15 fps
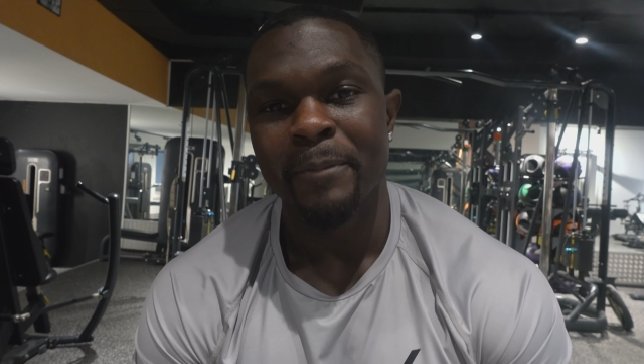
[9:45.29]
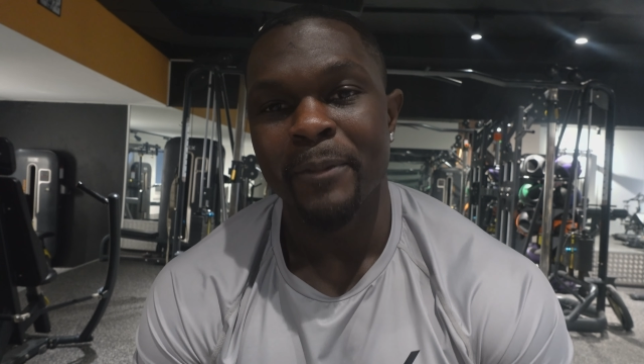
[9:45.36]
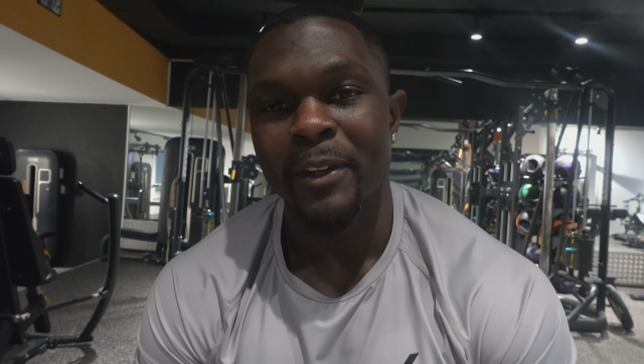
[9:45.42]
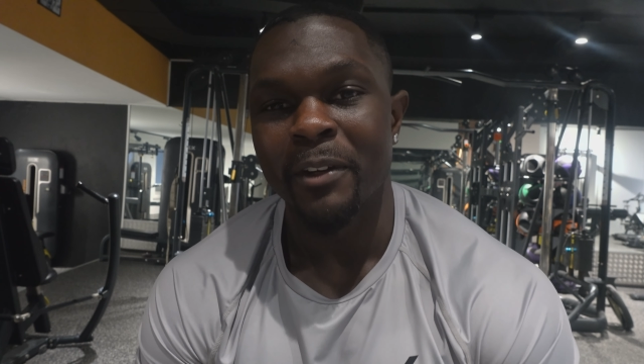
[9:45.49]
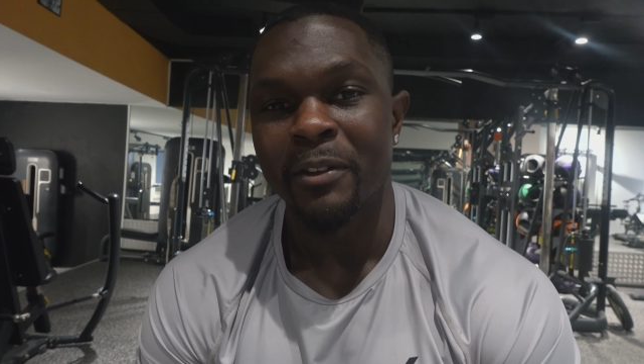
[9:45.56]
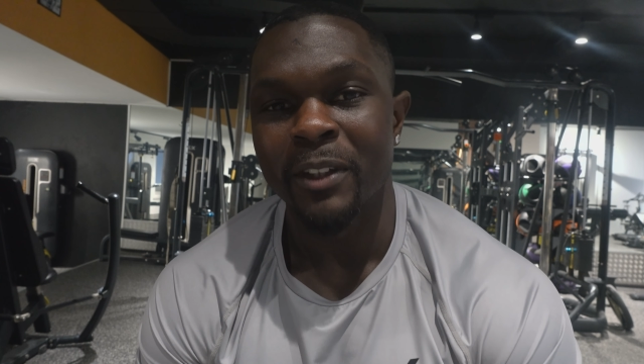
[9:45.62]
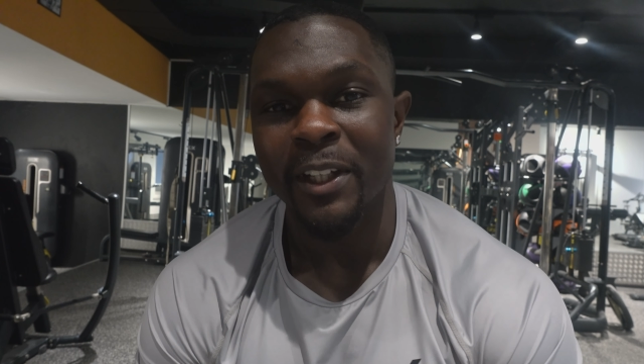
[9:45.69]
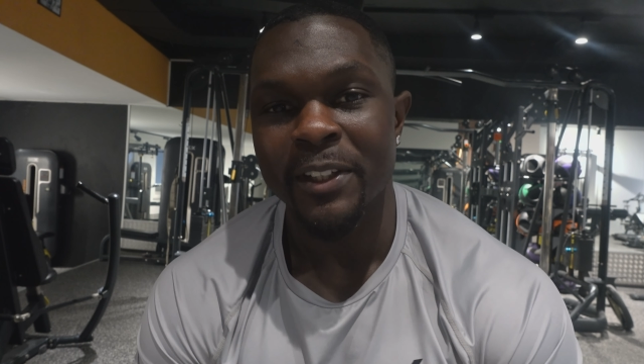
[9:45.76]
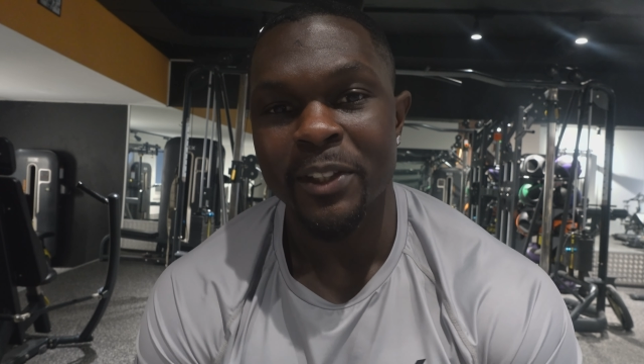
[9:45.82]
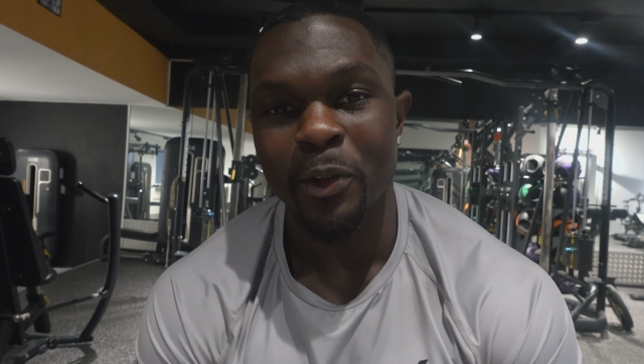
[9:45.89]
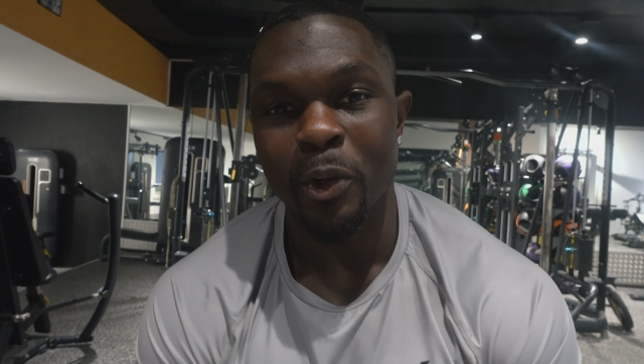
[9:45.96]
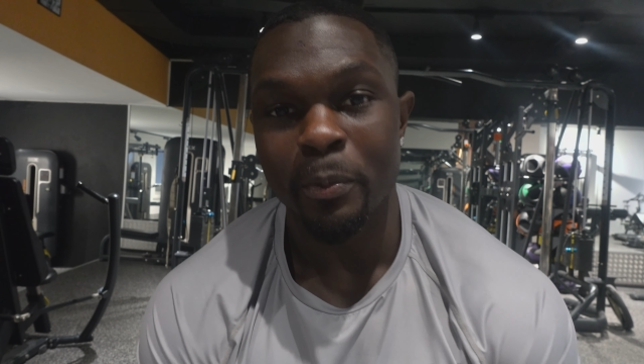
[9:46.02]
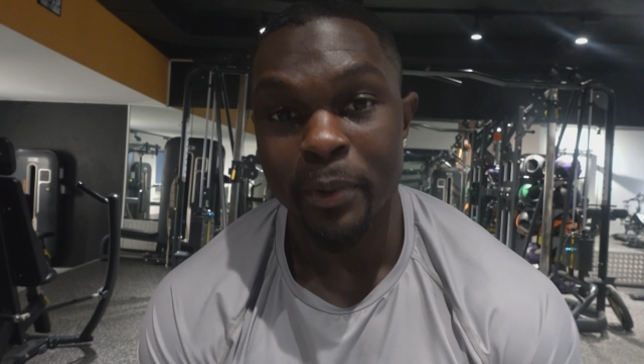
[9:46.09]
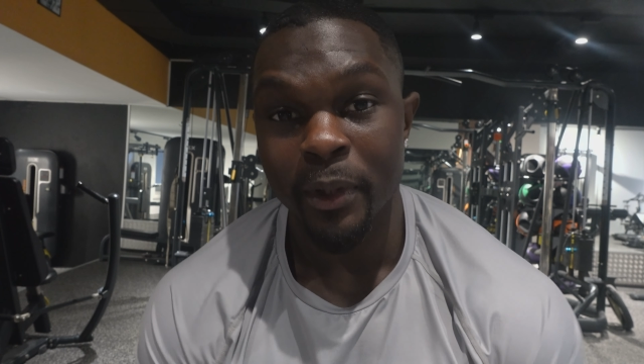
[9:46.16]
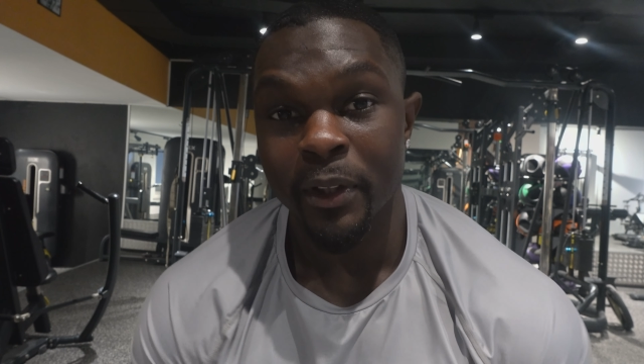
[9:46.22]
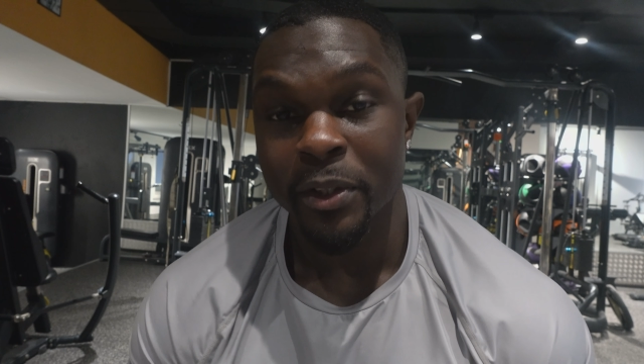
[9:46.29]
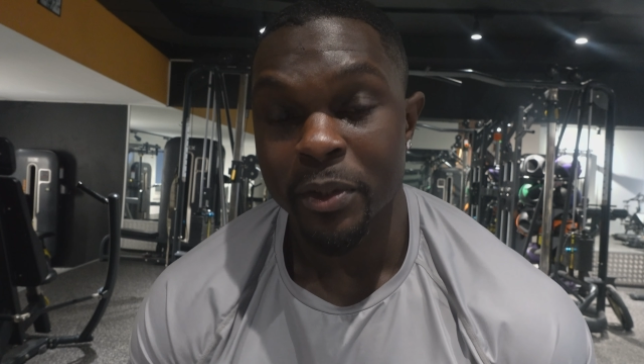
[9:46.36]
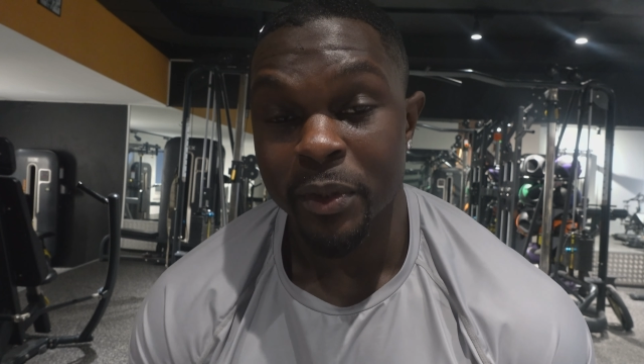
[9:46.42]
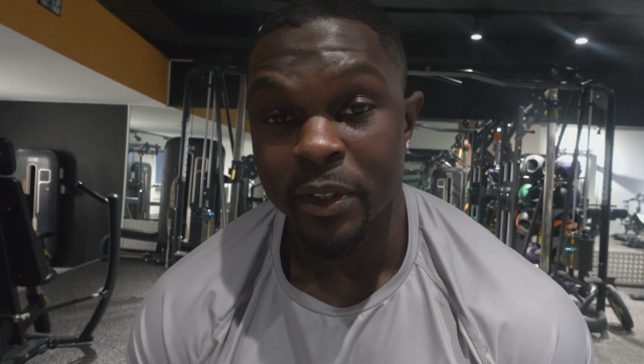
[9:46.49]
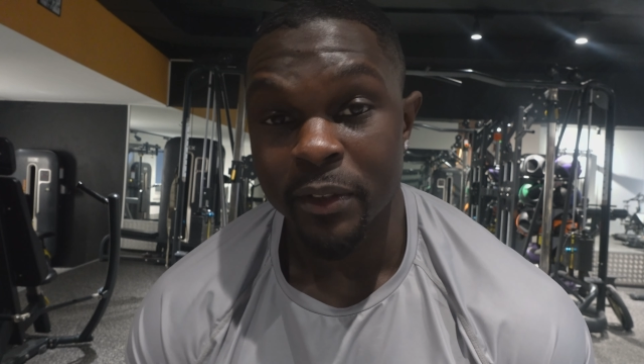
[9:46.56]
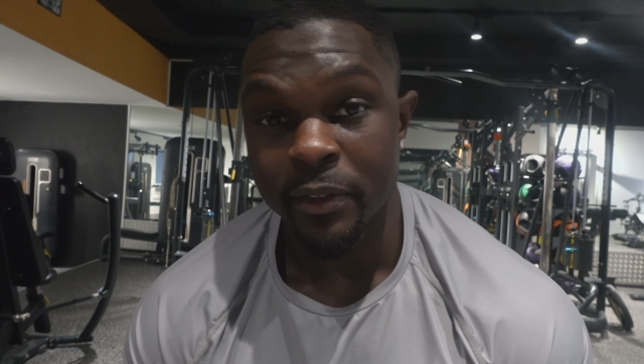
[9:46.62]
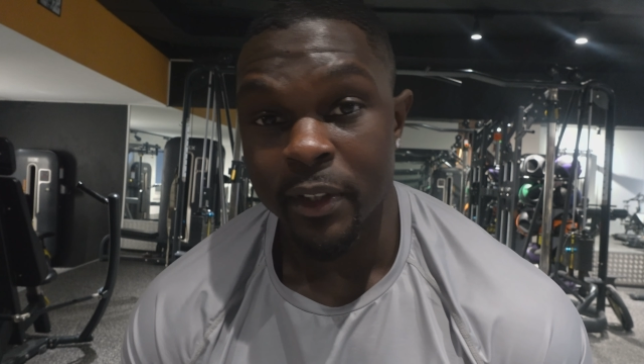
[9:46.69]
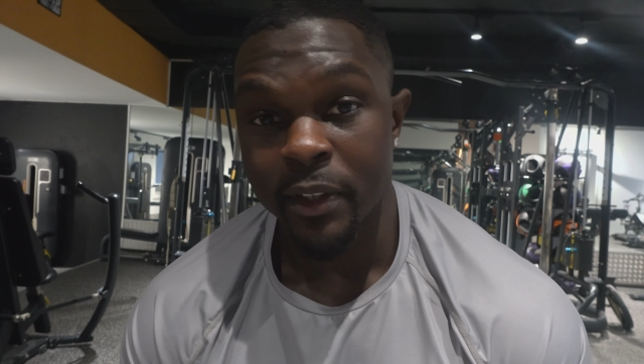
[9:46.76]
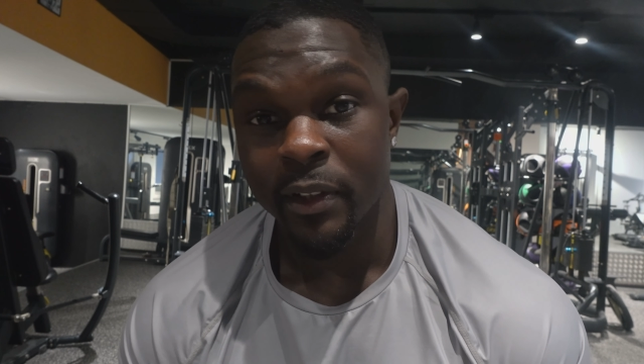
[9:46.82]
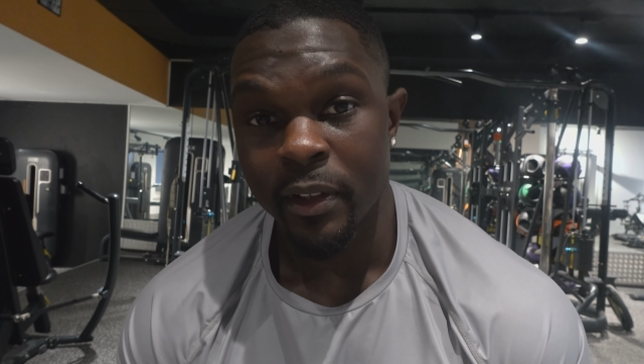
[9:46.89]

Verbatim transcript: Nevertheless, I hope y'all enjoyed the vid,